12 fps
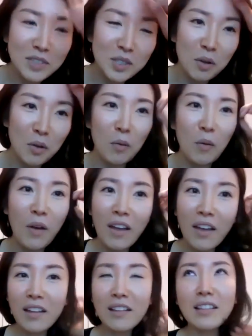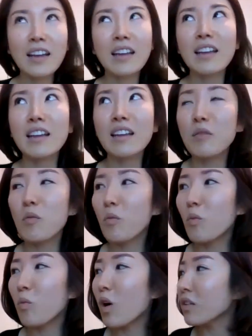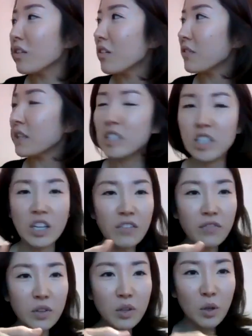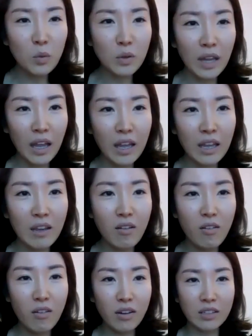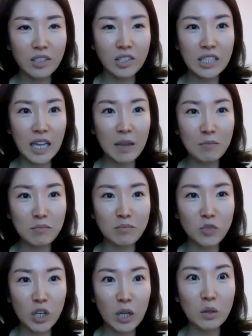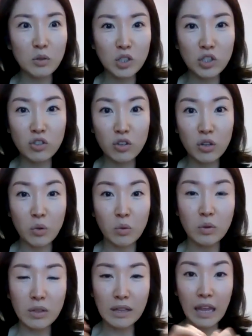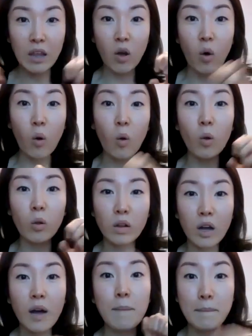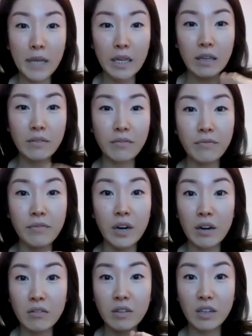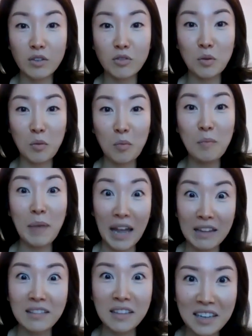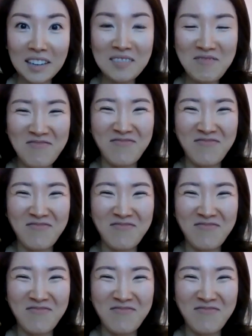So like one of even though they are in the same cello studio they all compete very you know badly